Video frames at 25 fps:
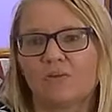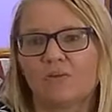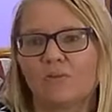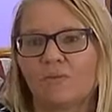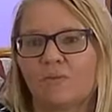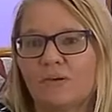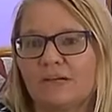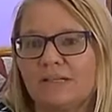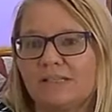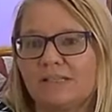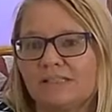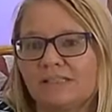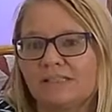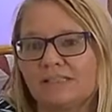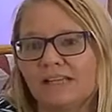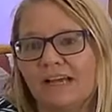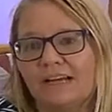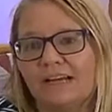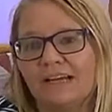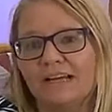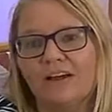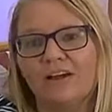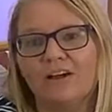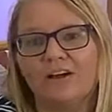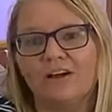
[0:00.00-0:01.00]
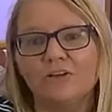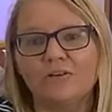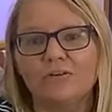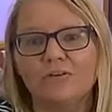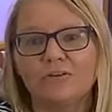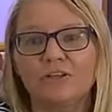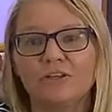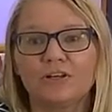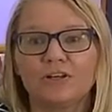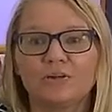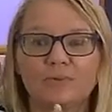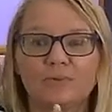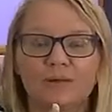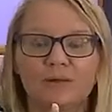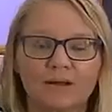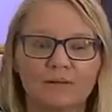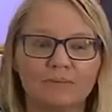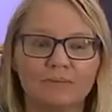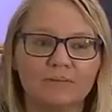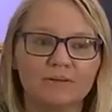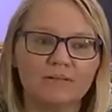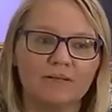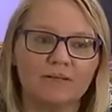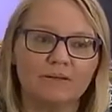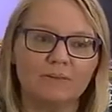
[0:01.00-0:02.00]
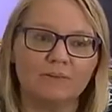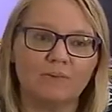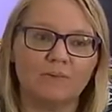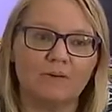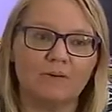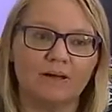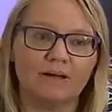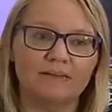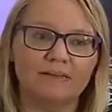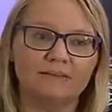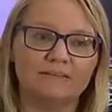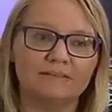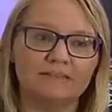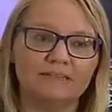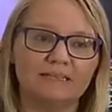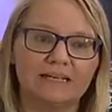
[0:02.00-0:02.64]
we decide, oh, you know what I really want